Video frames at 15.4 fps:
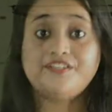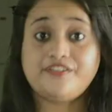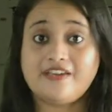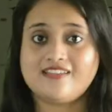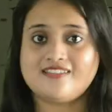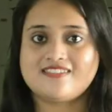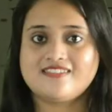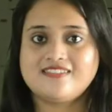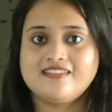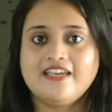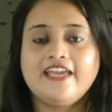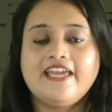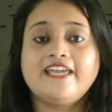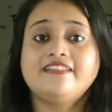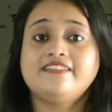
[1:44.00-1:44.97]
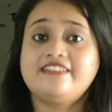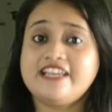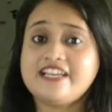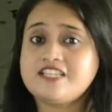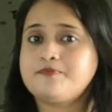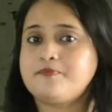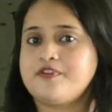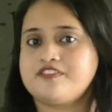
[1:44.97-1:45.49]
Yes, in this
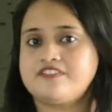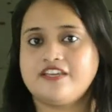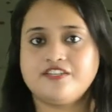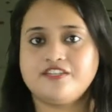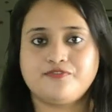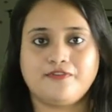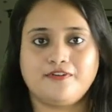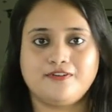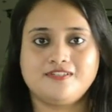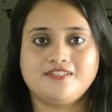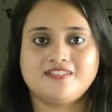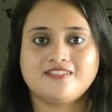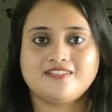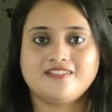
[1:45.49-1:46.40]
present world,